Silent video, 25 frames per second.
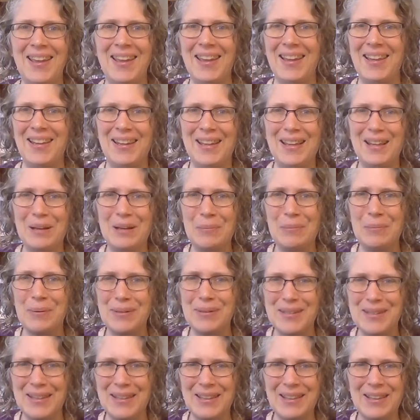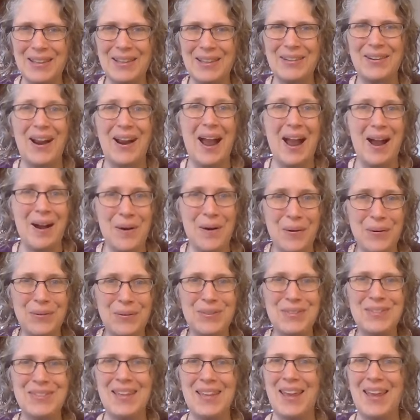and in a particular
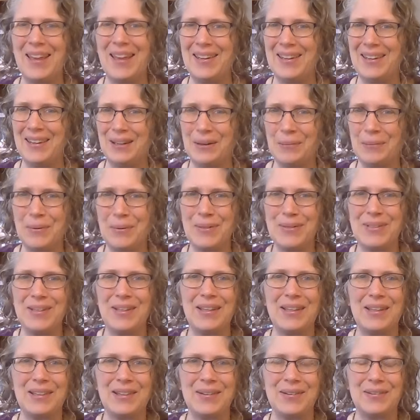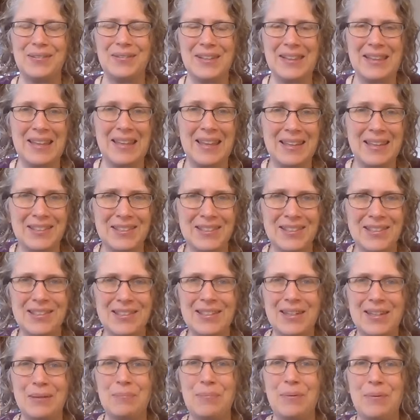house and in a particular
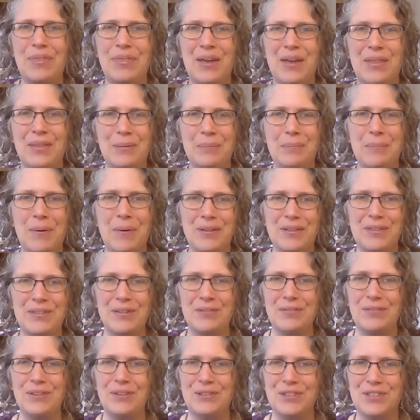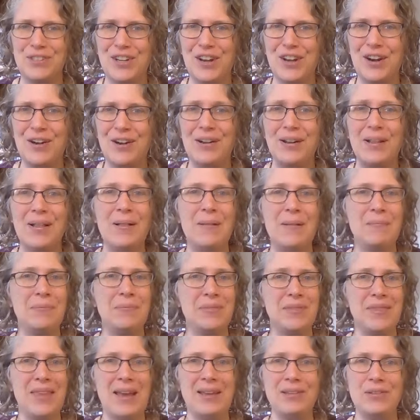relationship with other parts of your chart.
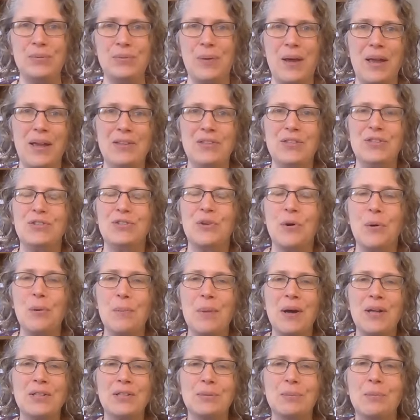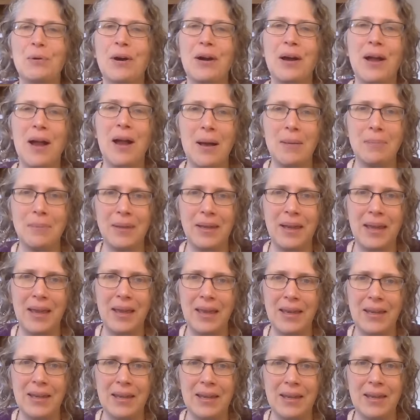That's why it's so much more
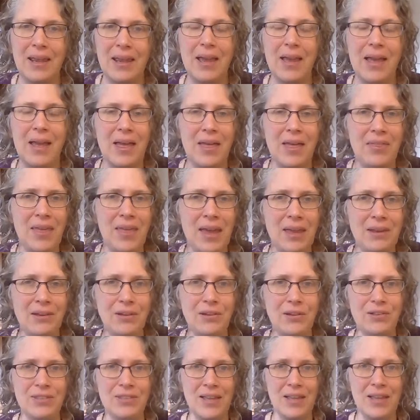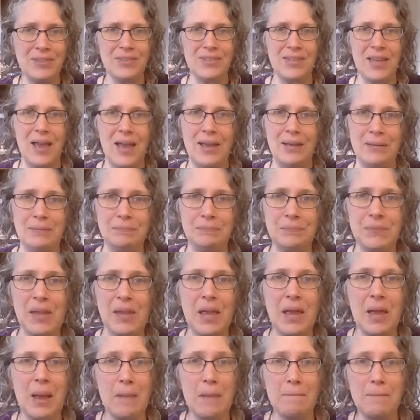complicated than your sun sign.
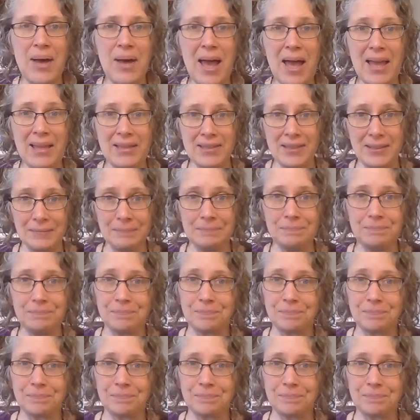But